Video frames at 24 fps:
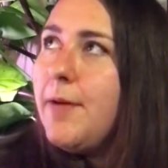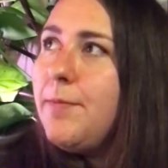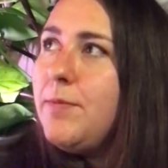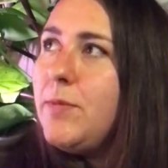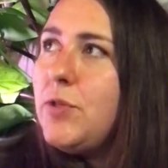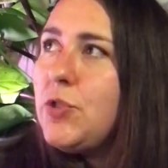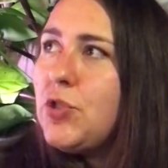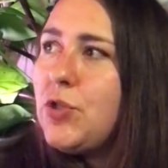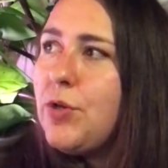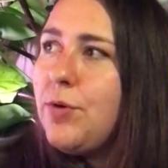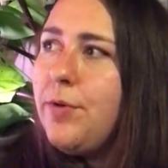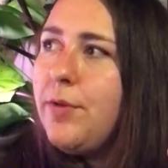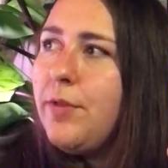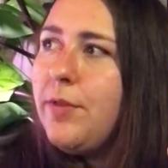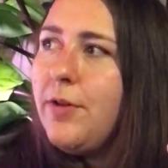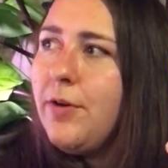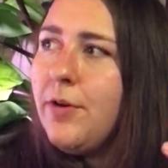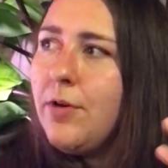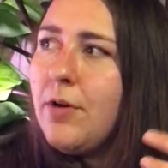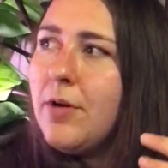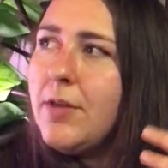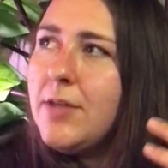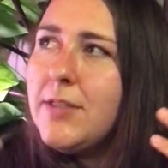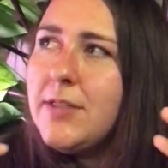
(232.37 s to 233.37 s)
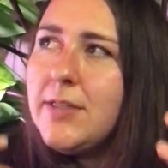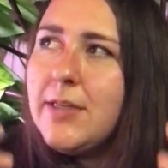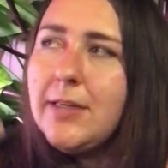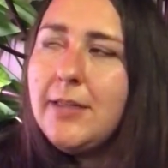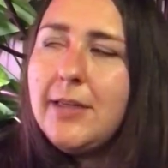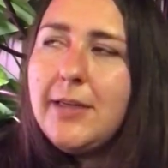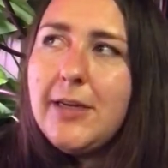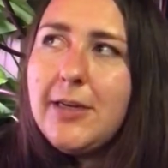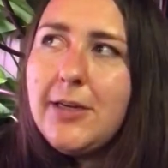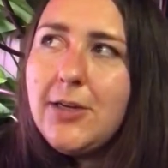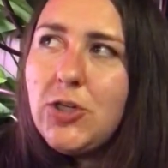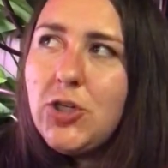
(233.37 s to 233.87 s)
So they're
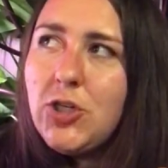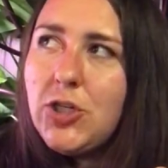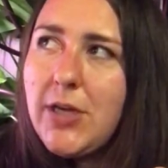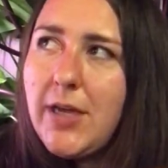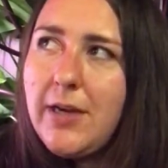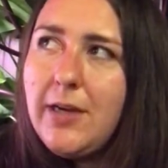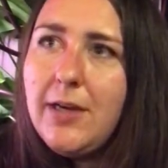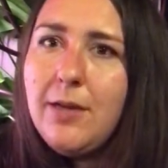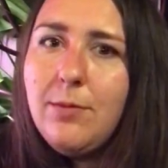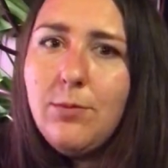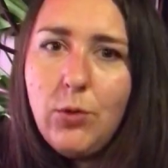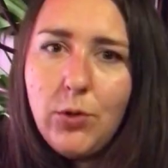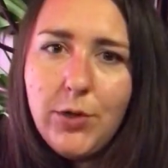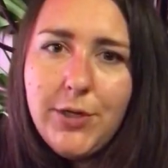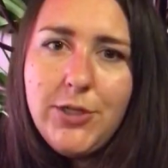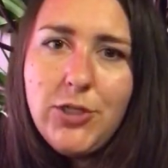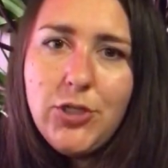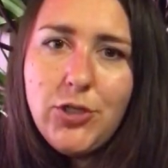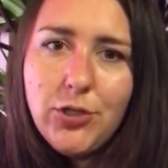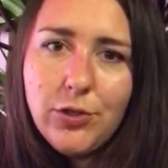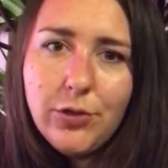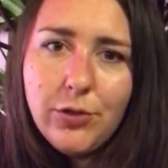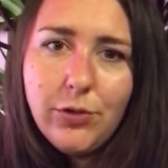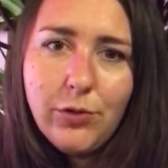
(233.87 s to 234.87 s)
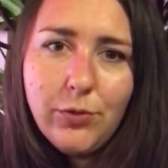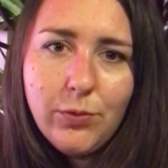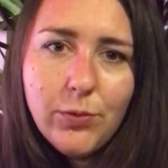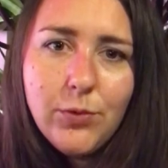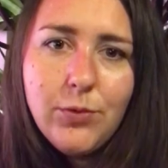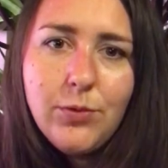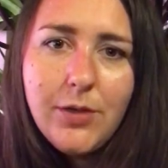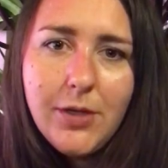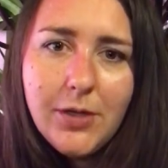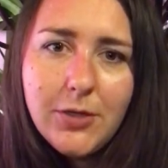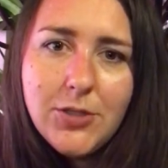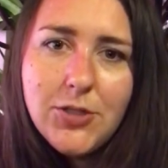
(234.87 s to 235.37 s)
constantly shedding moisture through
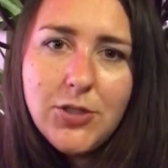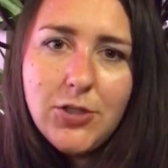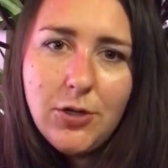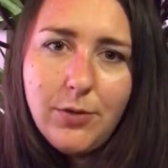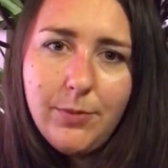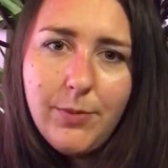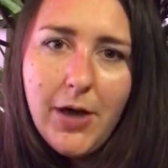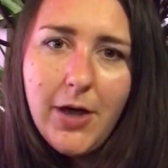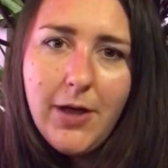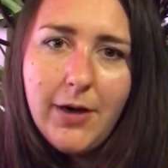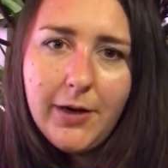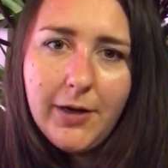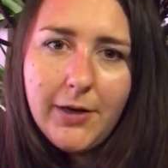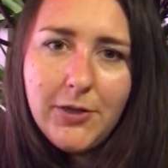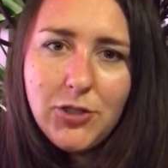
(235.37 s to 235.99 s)
their stomata,